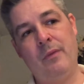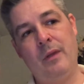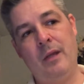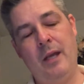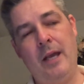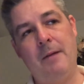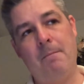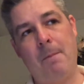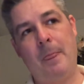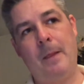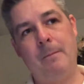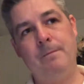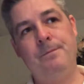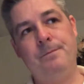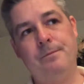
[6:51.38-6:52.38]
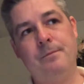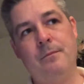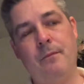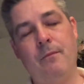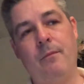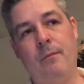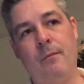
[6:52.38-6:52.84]
Yeah.
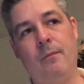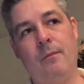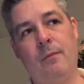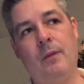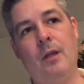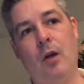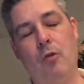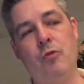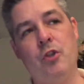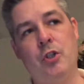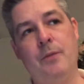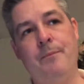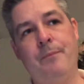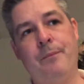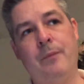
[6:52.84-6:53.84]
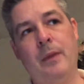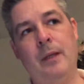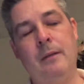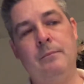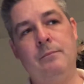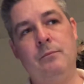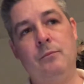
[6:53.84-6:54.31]
Orange.
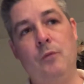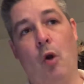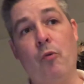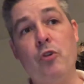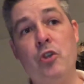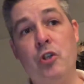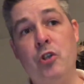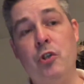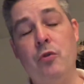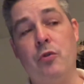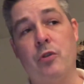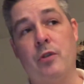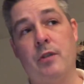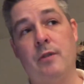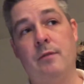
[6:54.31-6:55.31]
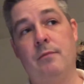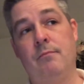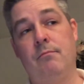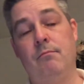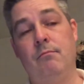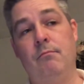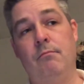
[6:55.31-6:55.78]
Orange juice.
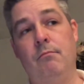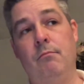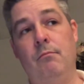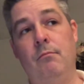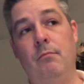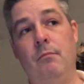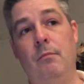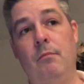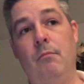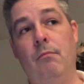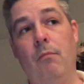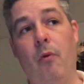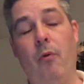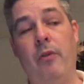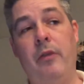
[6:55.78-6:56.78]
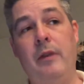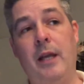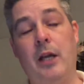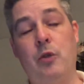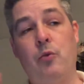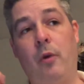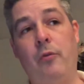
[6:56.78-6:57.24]
More than the
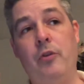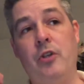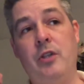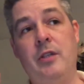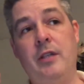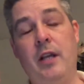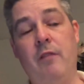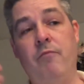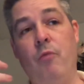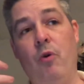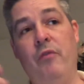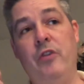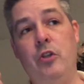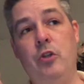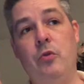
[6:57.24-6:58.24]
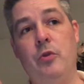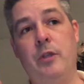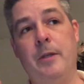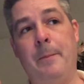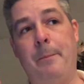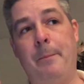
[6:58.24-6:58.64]
actual orange itself. More of the juice.